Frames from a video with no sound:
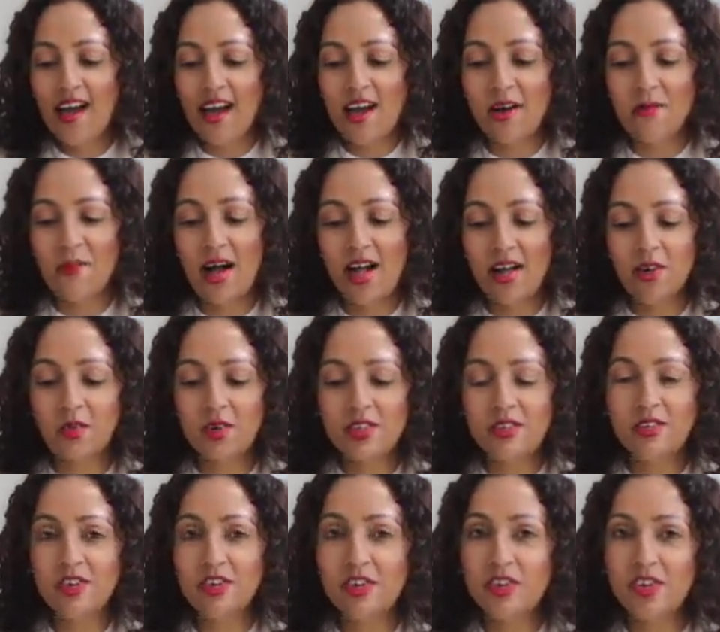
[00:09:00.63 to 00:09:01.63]
I
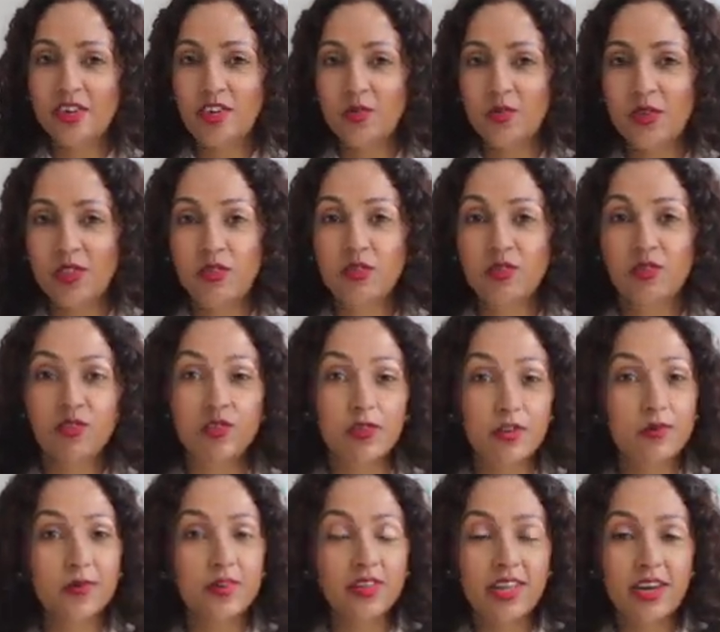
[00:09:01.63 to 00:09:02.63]
wanted to share with you the
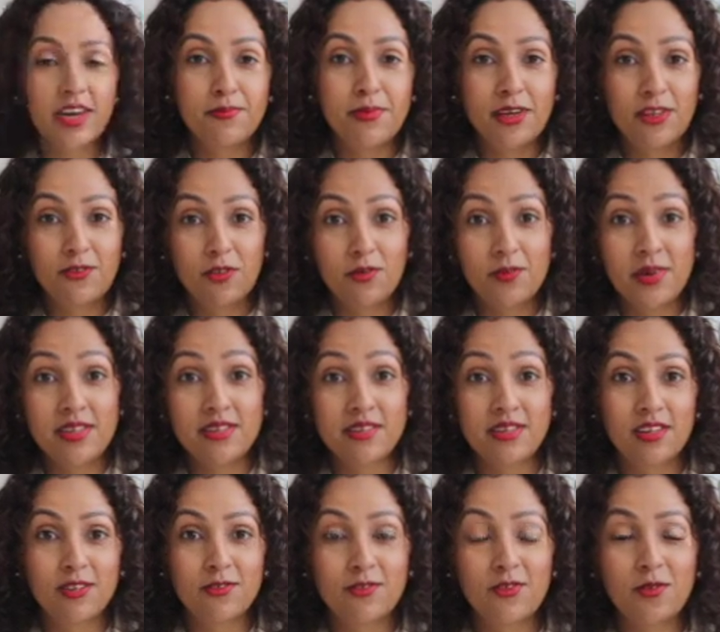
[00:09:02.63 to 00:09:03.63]
scripture I picked for
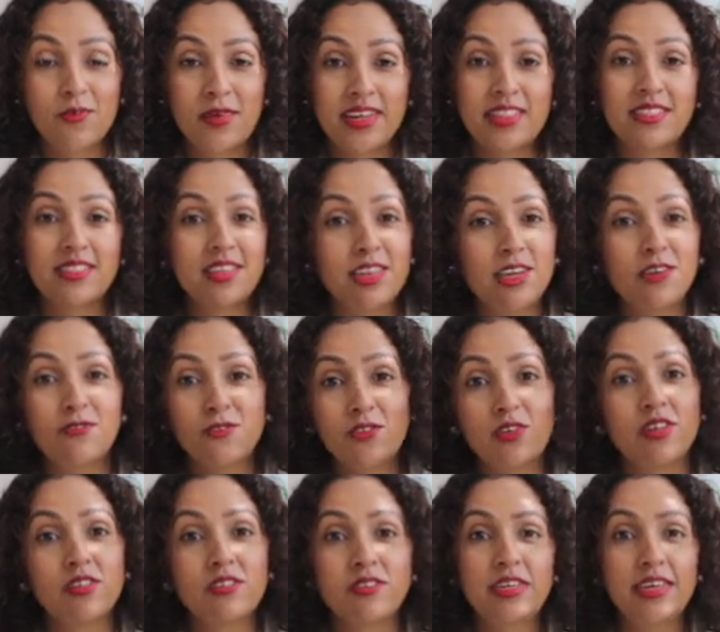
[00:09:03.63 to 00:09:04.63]
myself for my
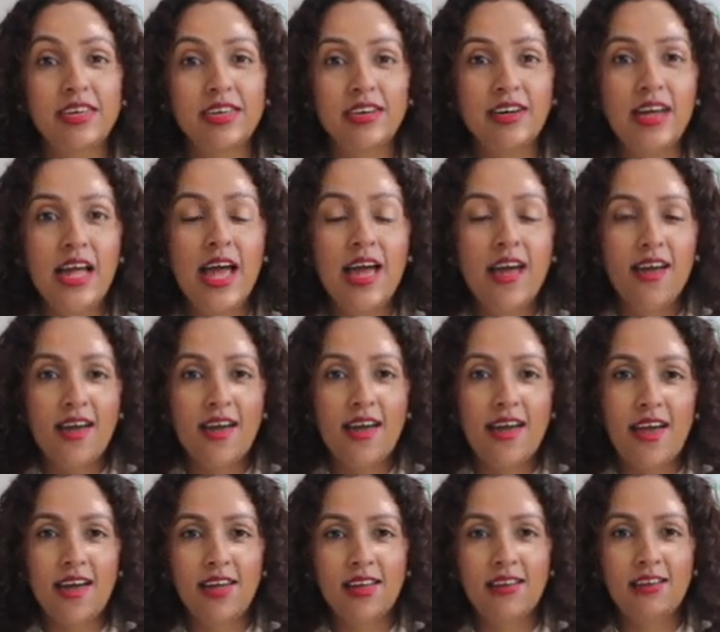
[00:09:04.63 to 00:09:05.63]
31st year,
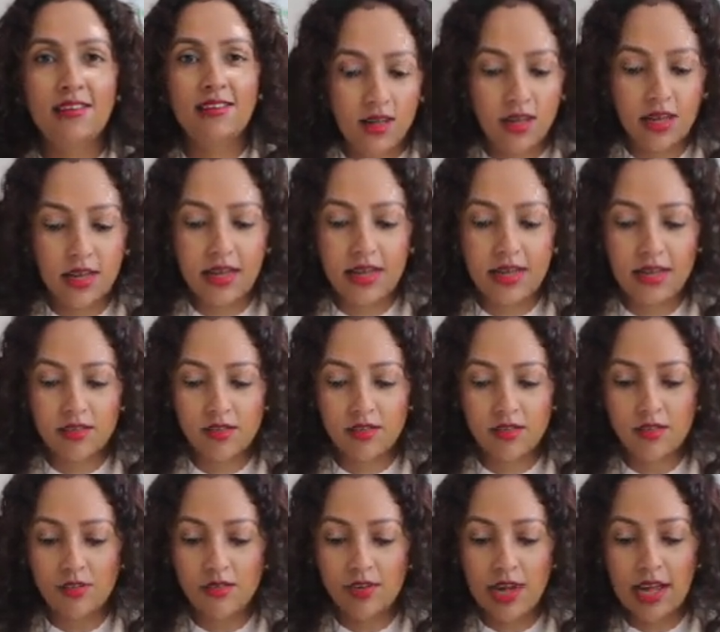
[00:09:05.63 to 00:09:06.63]
and
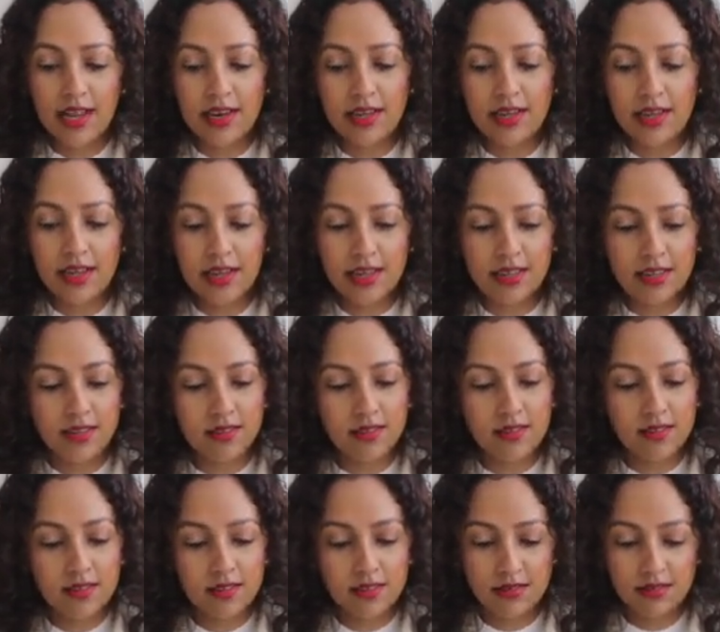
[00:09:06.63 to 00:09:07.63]
it really
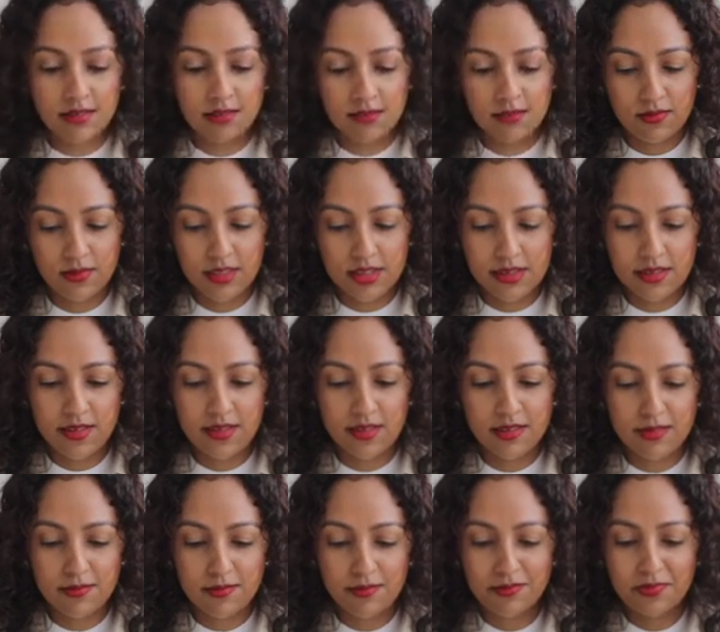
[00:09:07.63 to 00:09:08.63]
is, this
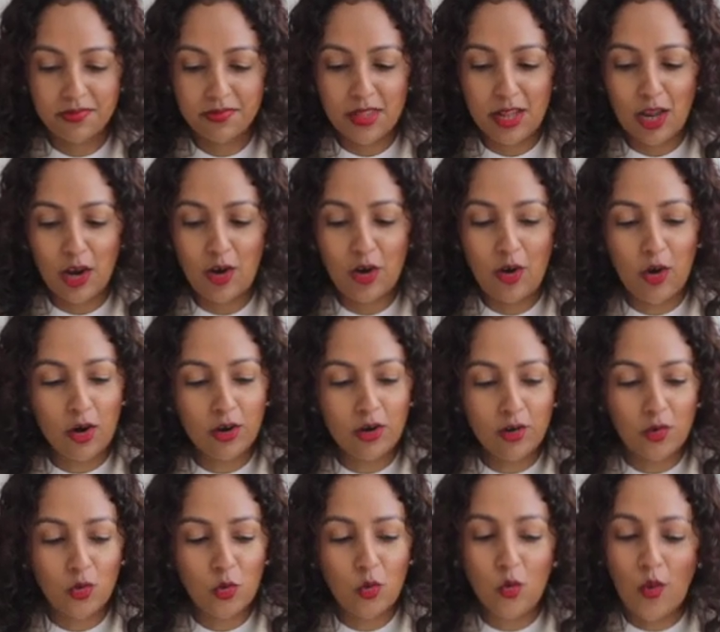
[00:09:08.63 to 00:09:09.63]
is
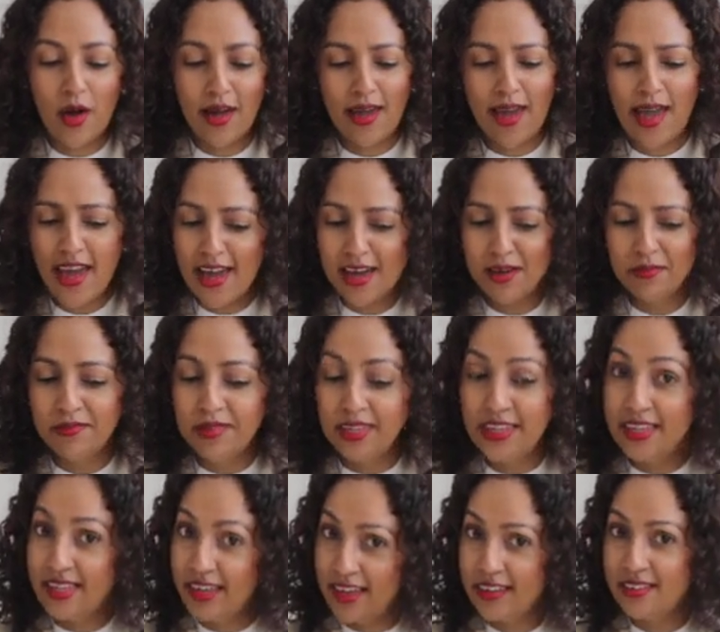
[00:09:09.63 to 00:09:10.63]
not who I
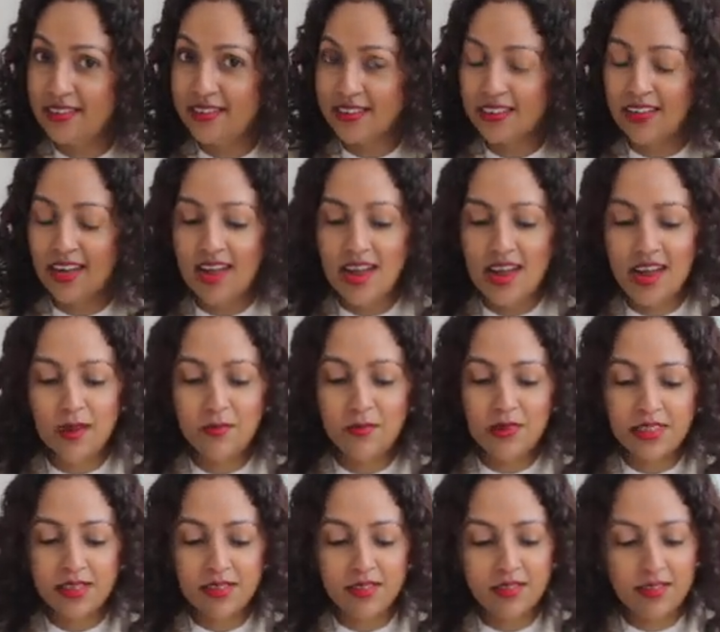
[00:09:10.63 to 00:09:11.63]
am yet,
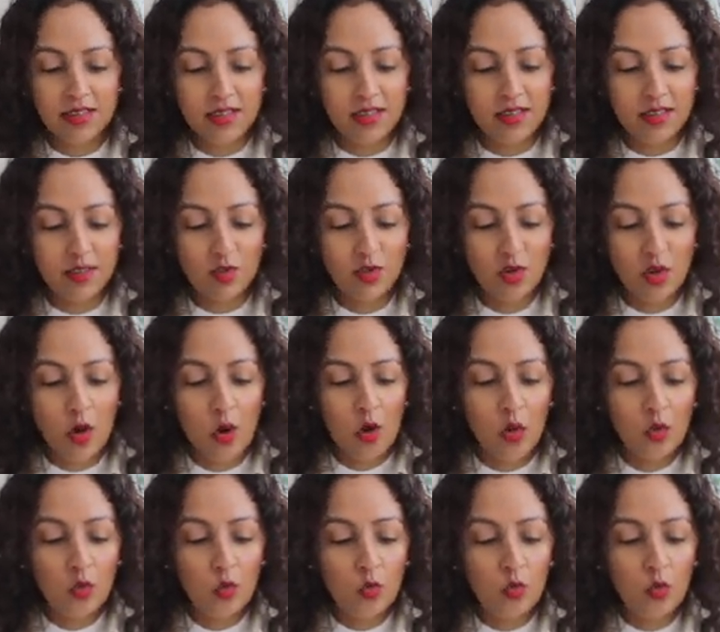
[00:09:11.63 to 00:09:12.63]
but this is
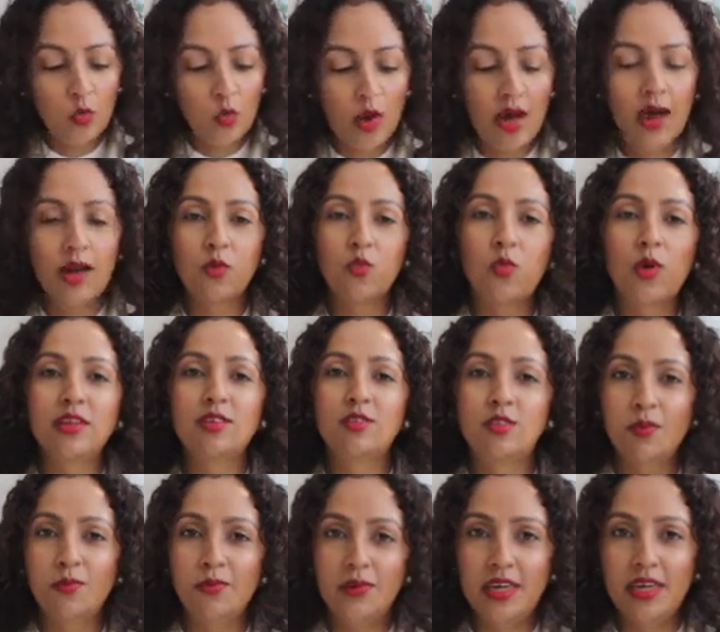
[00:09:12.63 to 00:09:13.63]
who I want
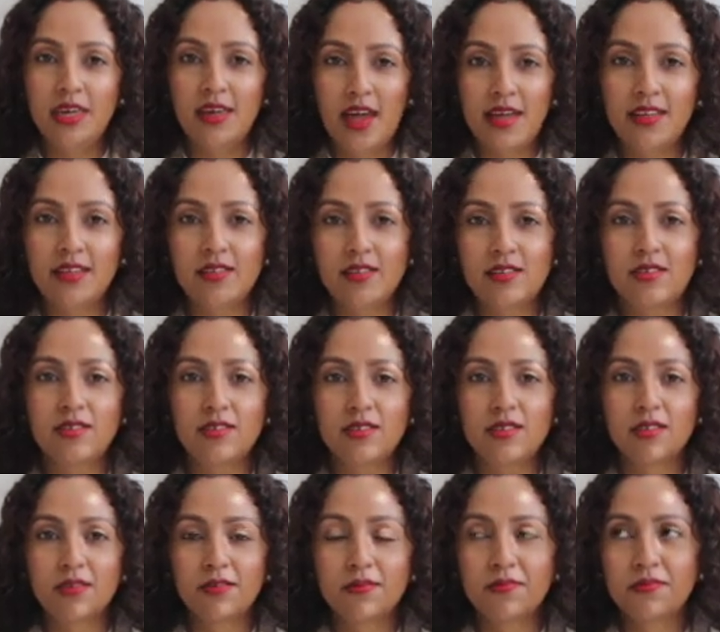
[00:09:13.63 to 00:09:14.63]
to be, and this
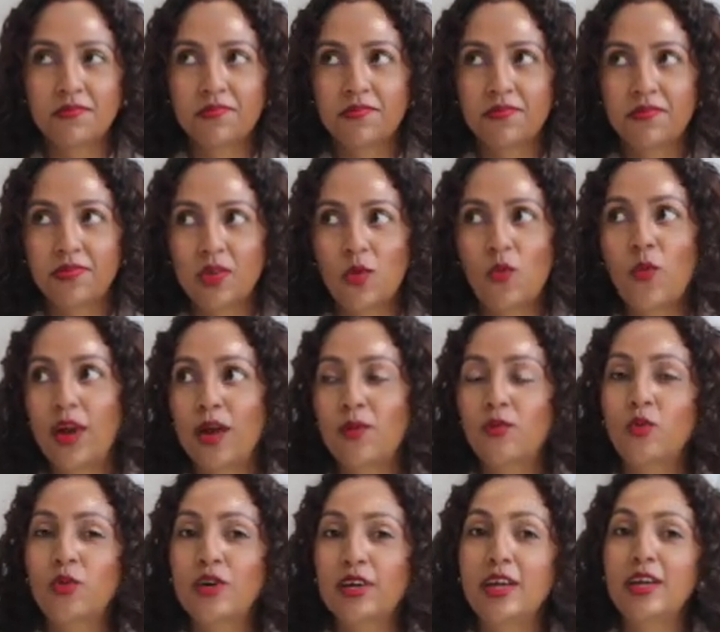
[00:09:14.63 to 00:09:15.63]
is what
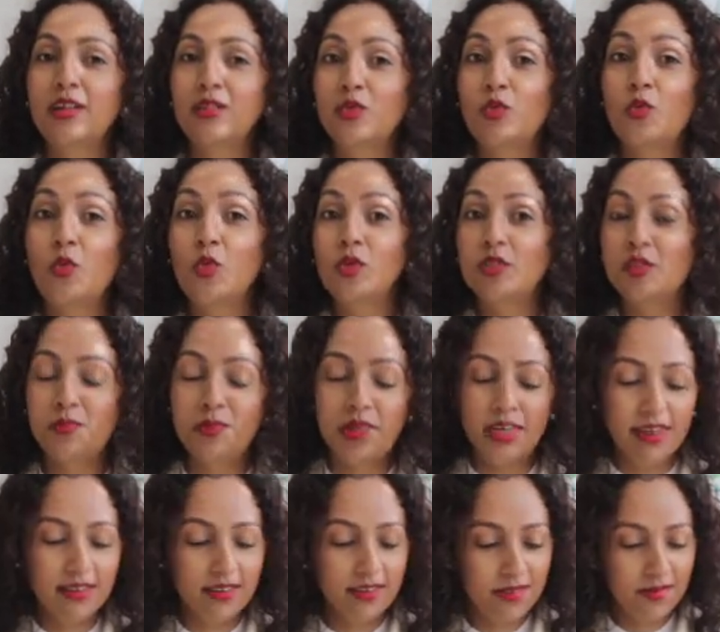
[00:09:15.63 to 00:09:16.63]
I'm working towards
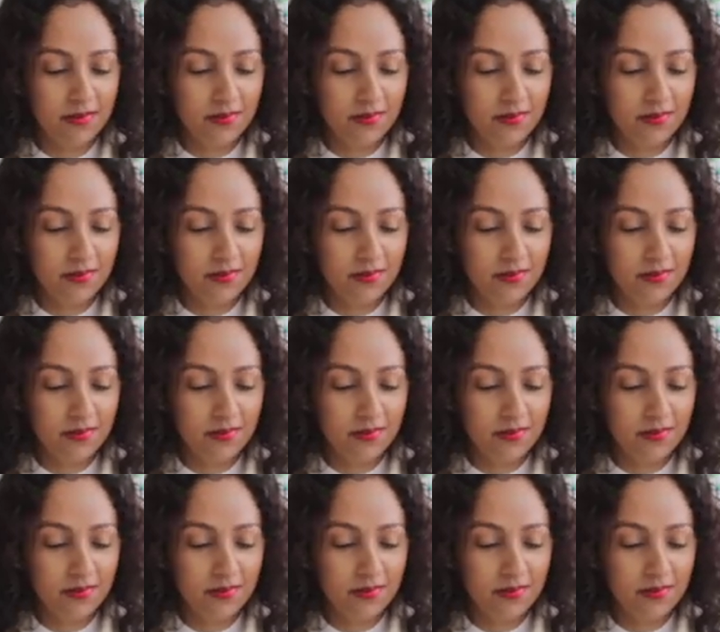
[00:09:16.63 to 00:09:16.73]
being.